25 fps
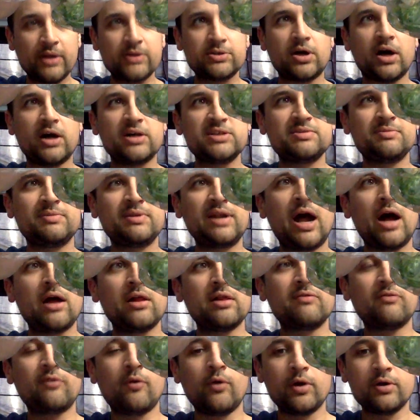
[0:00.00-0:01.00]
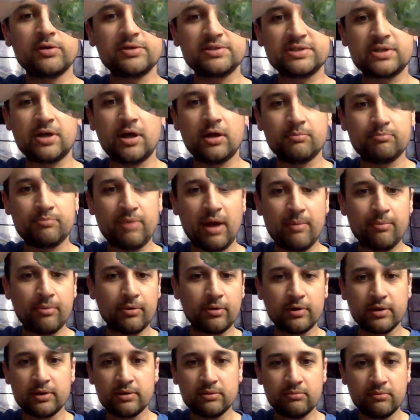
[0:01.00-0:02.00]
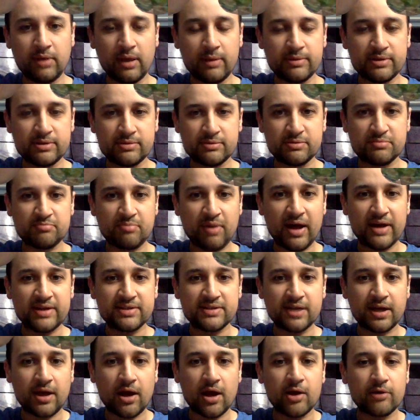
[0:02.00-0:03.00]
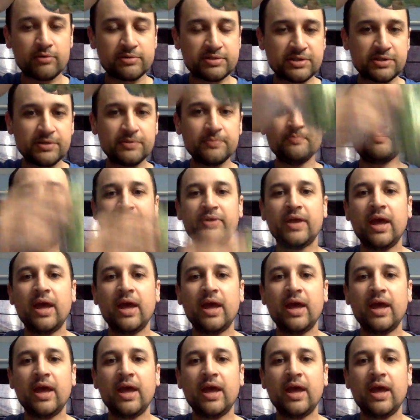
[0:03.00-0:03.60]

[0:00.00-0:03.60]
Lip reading: toss them in olive oil, salt, pepper, and maybe some spice like I always do,